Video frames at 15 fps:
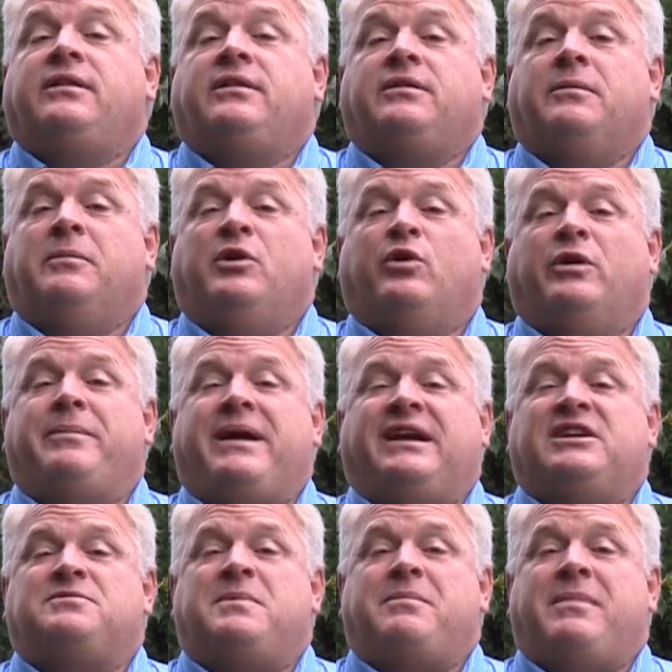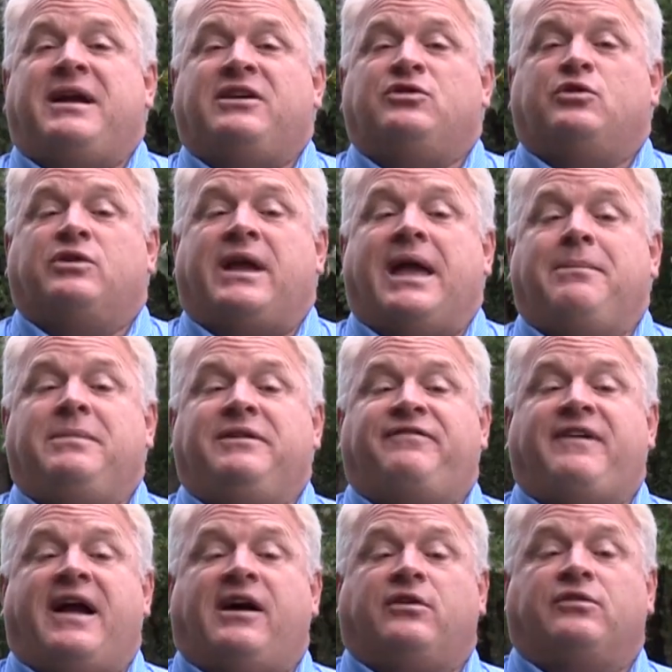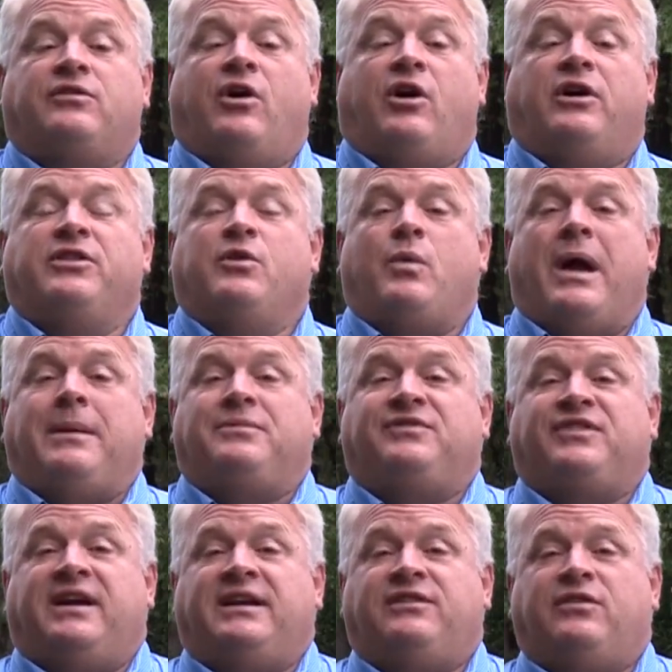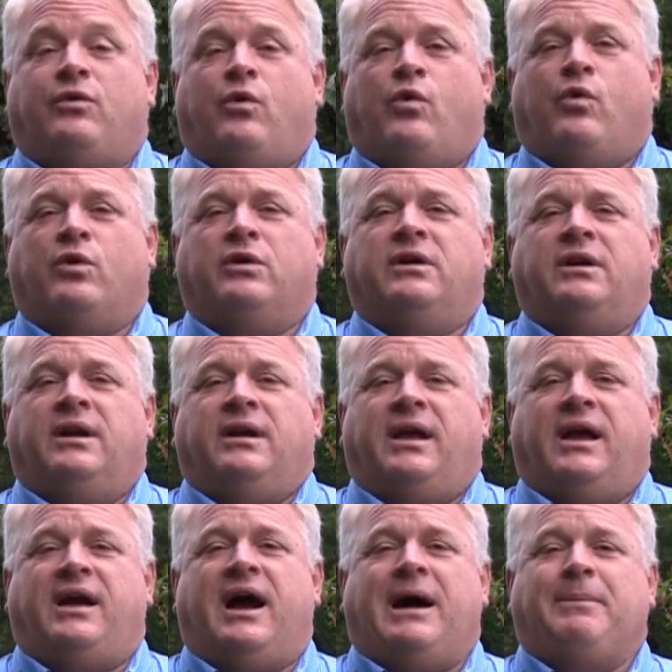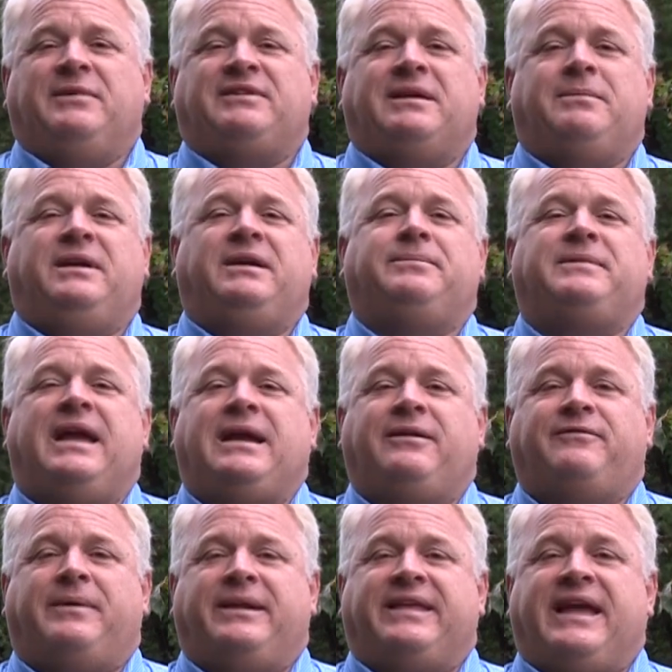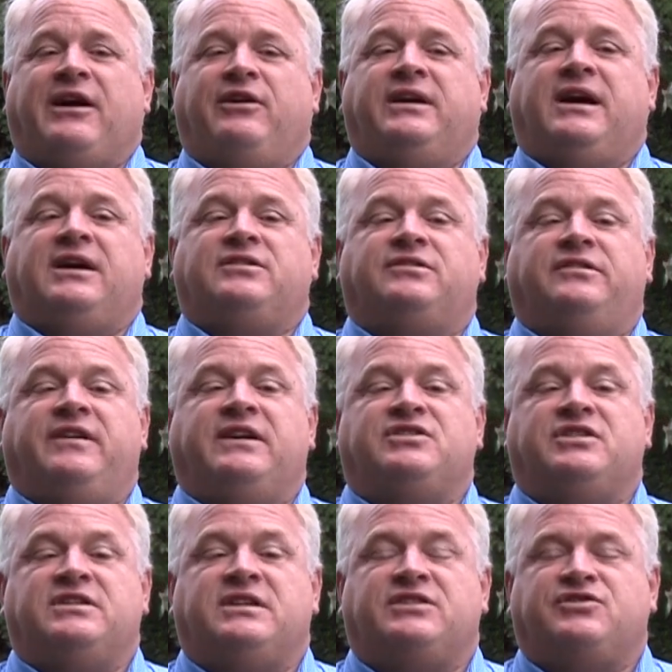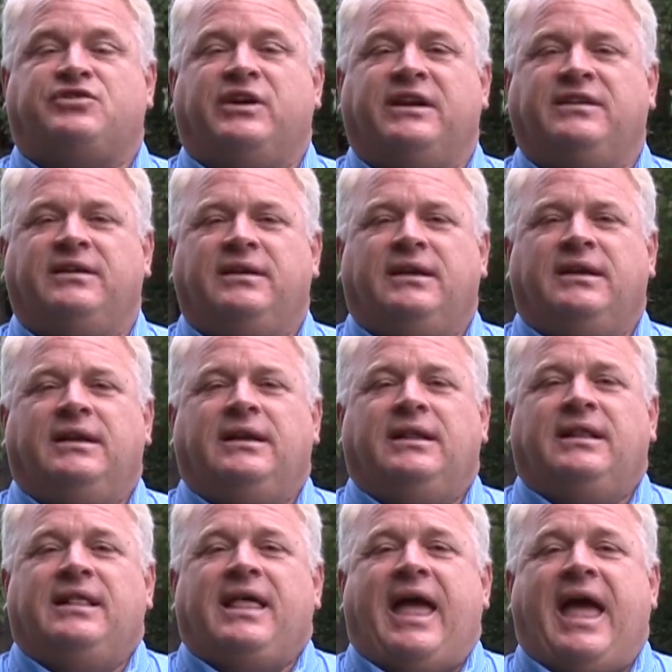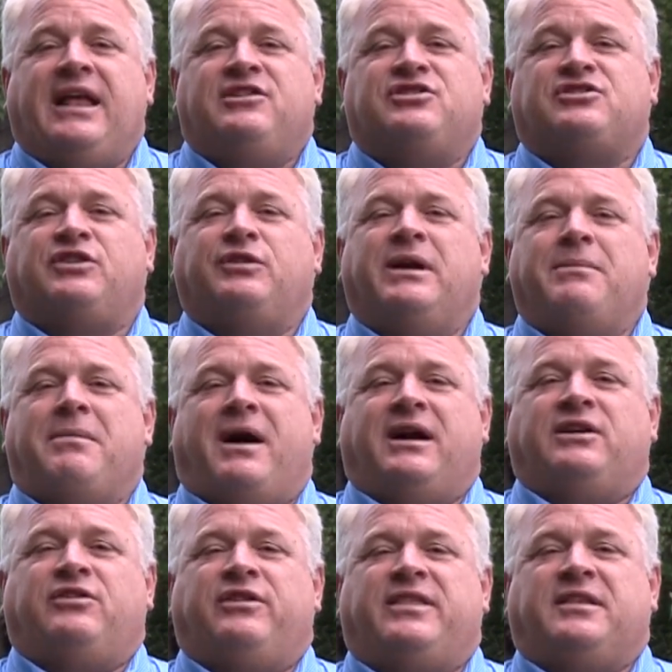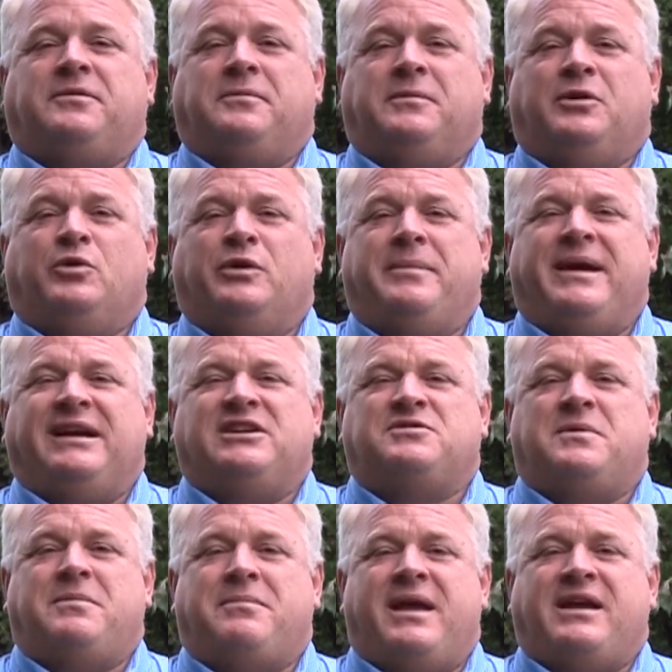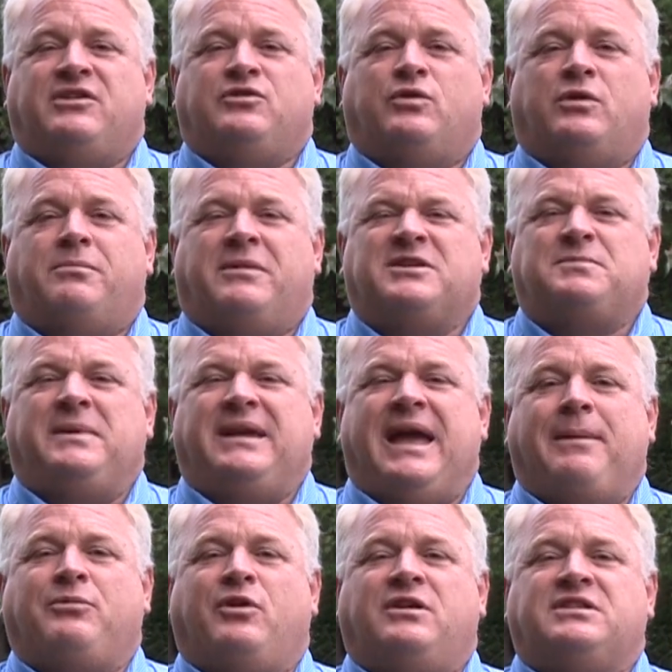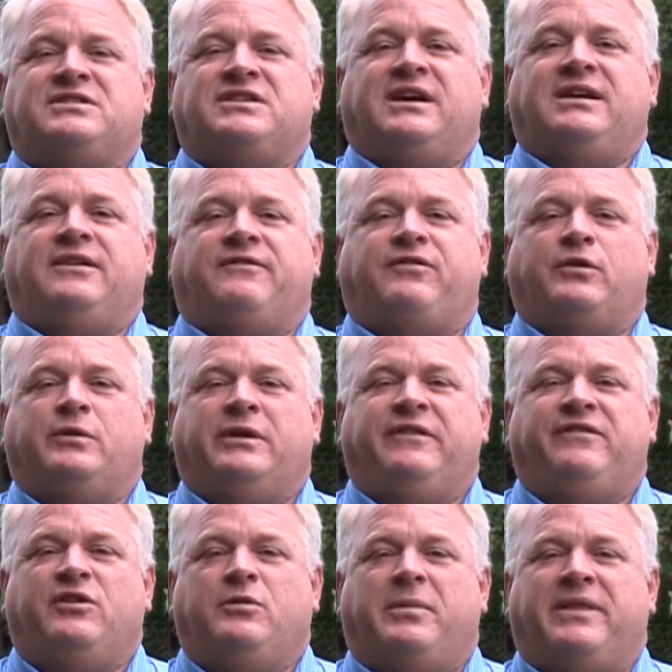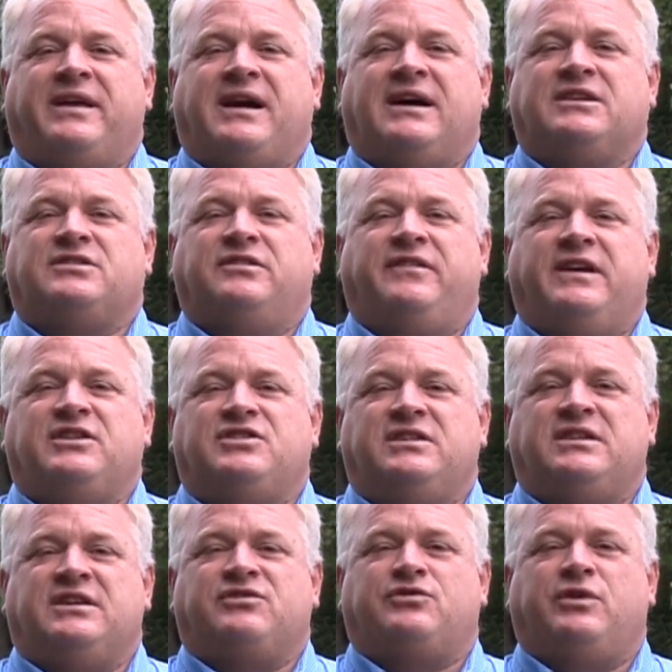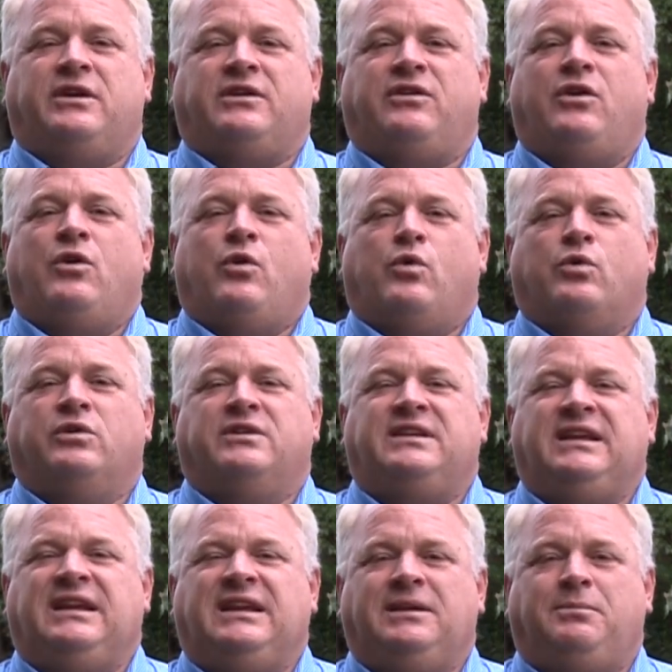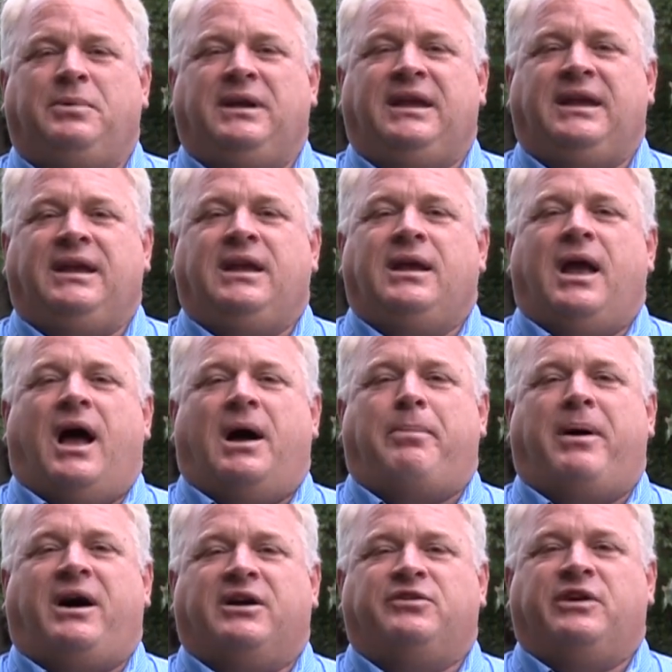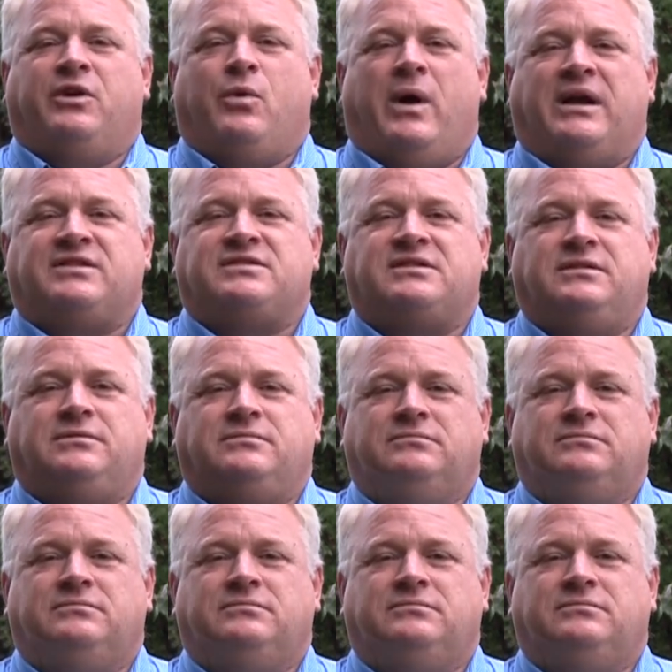The manure management manual can be found on the website, or copies can be obtained by the county conservation district, And just a reminder that the Manure Management Manual must be kept on site for review by the Conservation District or DEP upon request.